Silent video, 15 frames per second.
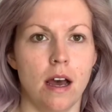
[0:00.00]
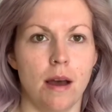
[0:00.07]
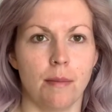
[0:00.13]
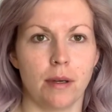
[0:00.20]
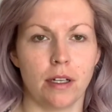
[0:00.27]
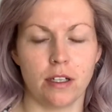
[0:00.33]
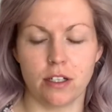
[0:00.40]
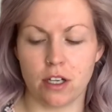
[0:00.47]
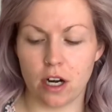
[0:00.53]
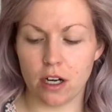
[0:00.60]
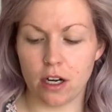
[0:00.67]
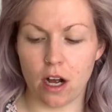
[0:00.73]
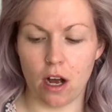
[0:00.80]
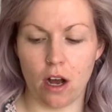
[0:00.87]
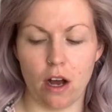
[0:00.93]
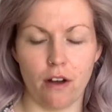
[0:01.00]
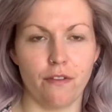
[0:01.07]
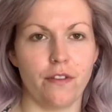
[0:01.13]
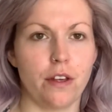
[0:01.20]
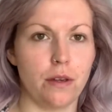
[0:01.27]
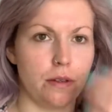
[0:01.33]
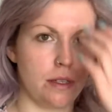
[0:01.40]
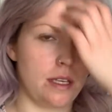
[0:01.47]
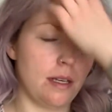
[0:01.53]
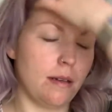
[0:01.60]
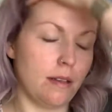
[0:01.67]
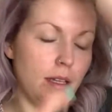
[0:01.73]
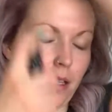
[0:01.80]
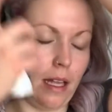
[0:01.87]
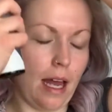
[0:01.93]
I'm going to start off
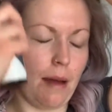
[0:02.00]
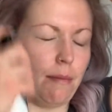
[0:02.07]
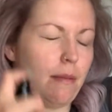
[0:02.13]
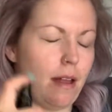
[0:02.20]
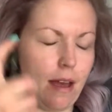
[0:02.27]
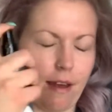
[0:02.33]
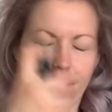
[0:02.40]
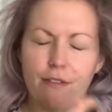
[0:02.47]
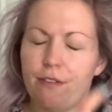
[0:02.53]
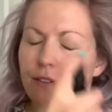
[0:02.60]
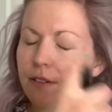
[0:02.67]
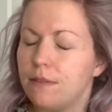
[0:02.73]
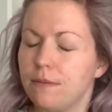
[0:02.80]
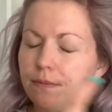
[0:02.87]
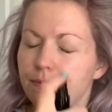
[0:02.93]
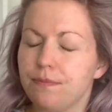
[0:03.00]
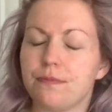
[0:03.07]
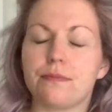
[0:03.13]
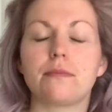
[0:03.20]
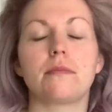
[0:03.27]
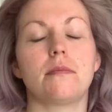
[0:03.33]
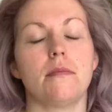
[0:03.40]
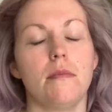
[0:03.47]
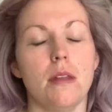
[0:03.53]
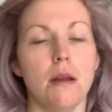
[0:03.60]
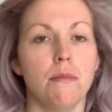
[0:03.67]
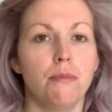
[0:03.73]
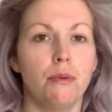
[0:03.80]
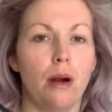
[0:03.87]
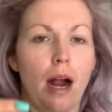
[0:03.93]
using the Lime Life
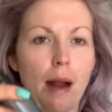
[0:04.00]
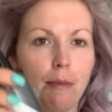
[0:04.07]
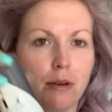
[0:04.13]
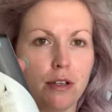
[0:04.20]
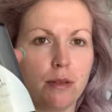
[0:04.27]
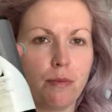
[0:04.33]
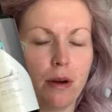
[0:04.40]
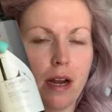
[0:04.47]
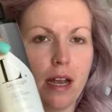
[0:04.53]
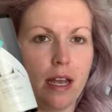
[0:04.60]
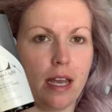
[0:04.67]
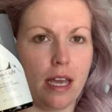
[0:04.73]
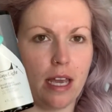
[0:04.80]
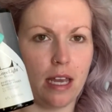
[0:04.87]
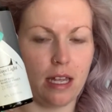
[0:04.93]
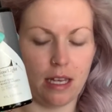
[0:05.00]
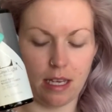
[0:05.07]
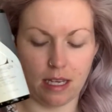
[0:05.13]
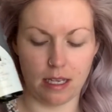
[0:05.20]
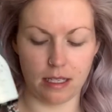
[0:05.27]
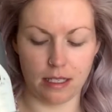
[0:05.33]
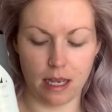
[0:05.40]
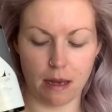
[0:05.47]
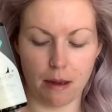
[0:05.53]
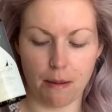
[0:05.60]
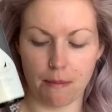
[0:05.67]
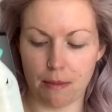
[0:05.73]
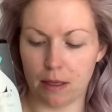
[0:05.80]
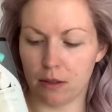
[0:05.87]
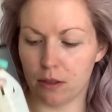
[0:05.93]
primer spray. It is a
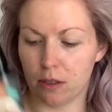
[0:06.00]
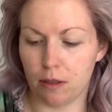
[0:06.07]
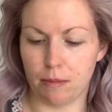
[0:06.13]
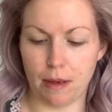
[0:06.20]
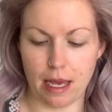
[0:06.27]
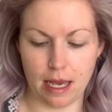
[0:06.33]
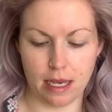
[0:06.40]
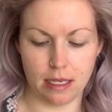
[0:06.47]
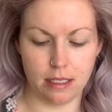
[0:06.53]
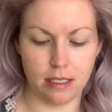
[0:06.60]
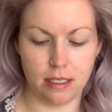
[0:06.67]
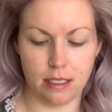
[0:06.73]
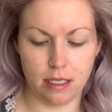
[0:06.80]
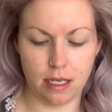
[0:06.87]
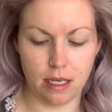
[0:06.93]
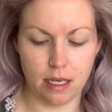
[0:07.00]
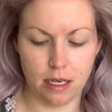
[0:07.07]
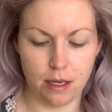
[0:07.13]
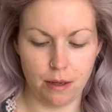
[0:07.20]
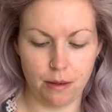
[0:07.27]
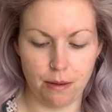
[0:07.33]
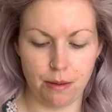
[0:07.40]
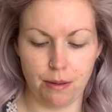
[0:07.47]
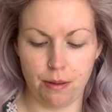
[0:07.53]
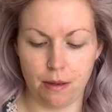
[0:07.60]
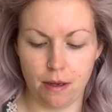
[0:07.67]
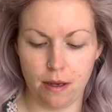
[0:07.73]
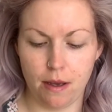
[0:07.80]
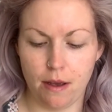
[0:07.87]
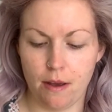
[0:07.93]
mineral-based,
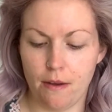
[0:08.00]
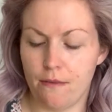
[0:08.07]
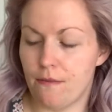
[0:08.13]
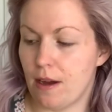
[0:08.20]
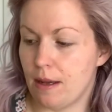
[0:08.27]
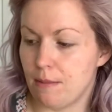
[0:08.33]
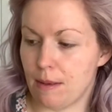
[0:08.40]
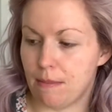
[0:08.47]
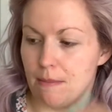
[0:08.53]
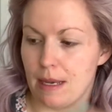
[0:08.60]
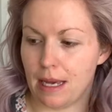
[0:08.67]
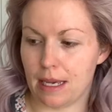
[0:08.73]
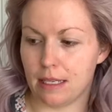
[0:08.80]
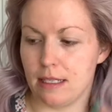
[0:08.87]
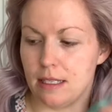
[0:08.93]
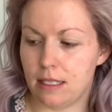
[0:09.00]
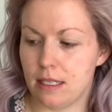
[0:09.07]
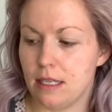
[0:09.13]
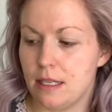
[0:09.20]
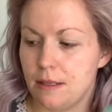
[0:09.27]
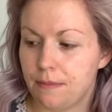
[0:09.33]
vitamin-based